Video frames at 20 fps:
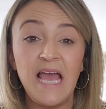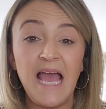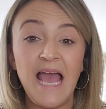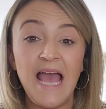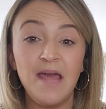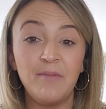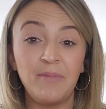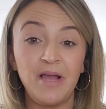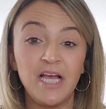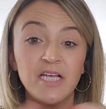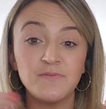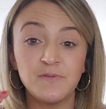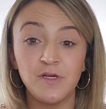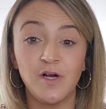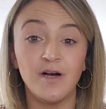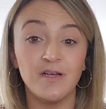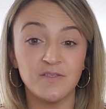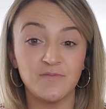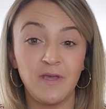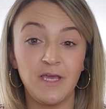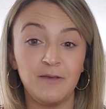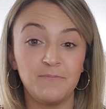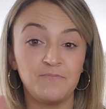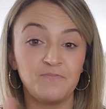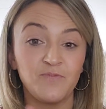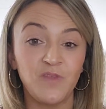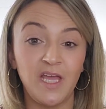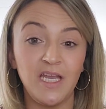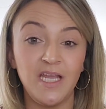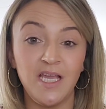And my husband calls me,
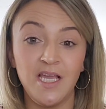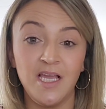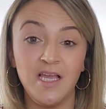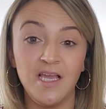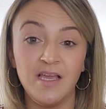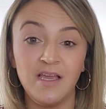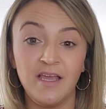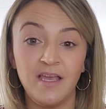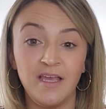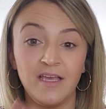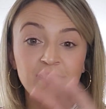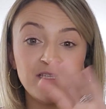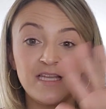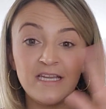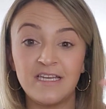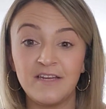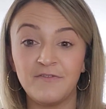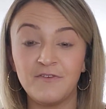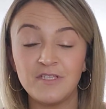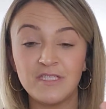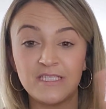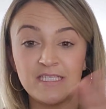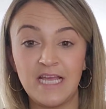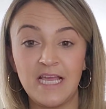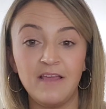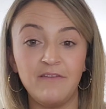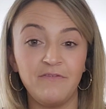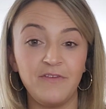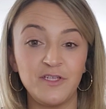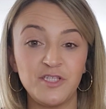and he is in a different
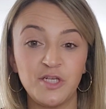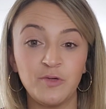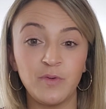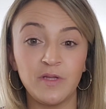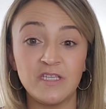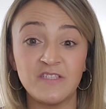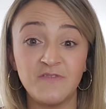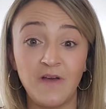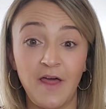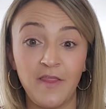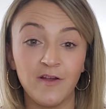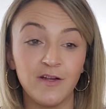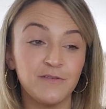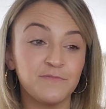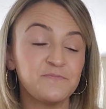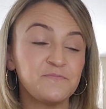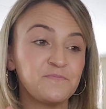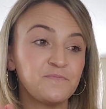state fishing with his father.